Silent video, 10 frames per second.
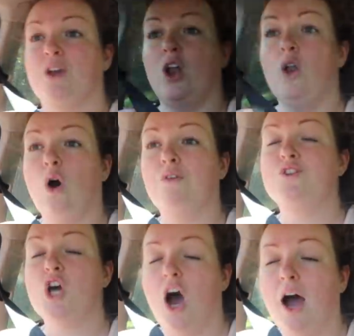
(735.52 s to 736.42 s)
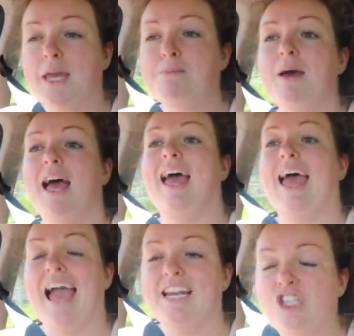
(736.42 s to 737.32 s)
a lot of
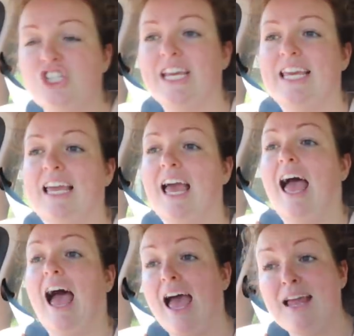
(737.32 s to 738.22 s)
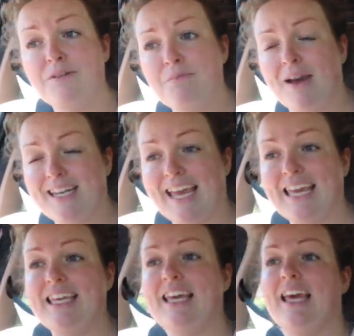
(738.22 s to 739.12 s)
time, energy, and
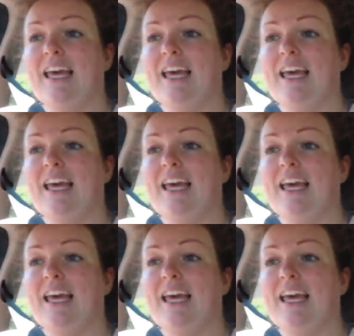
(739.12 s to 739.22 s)
money